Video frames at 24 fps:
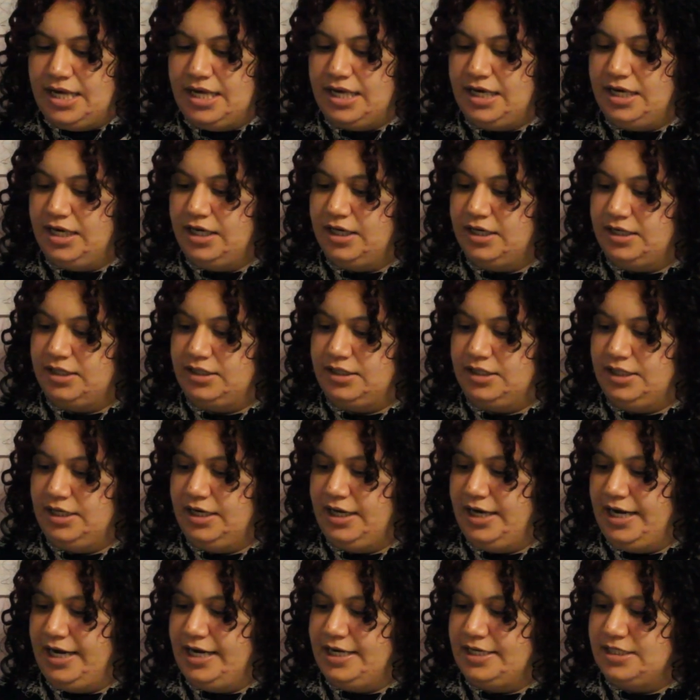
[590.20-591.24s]
and it
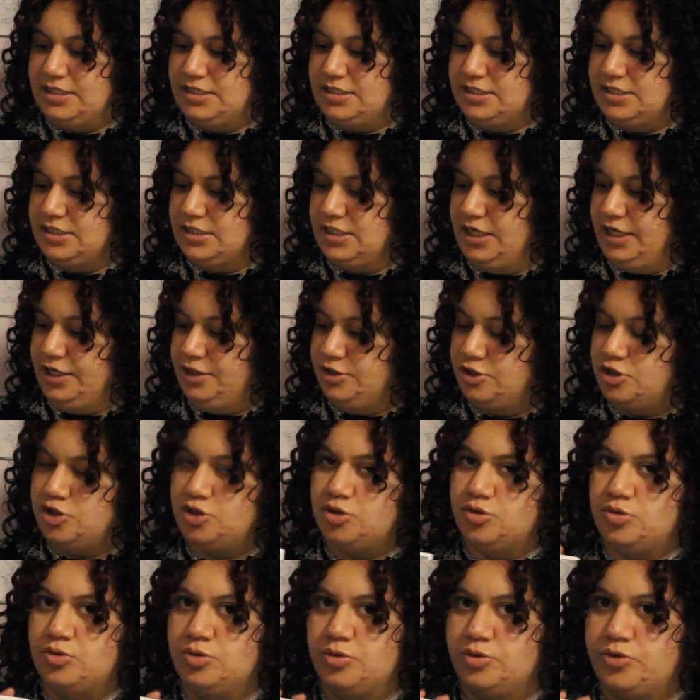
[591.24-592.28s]
has like
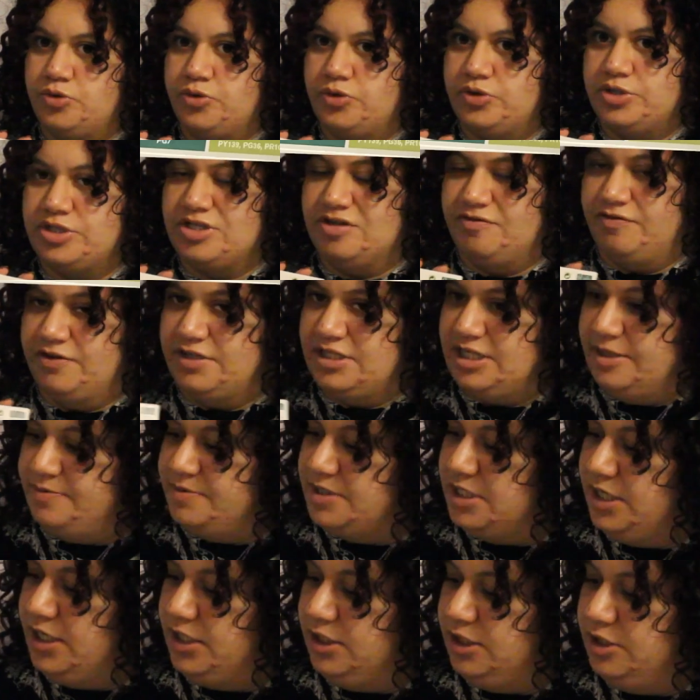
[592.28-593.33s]
2 different types
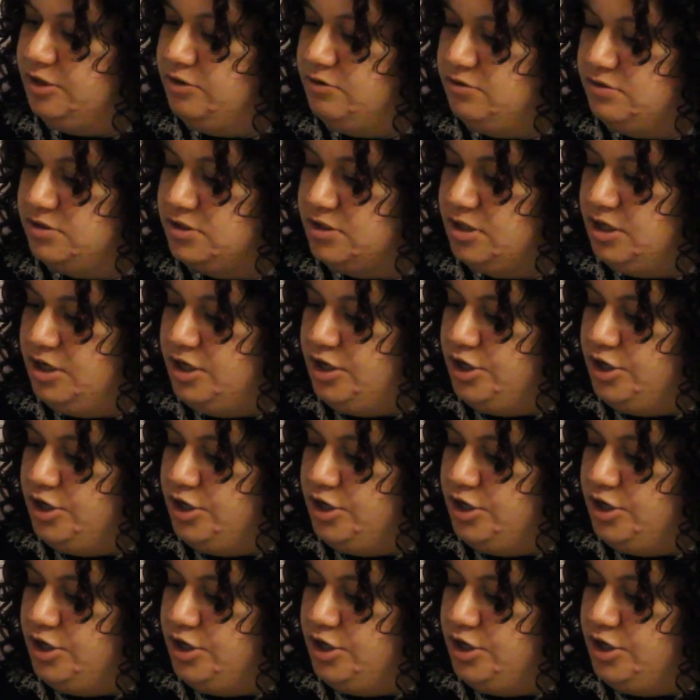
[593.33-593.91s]
of yellows,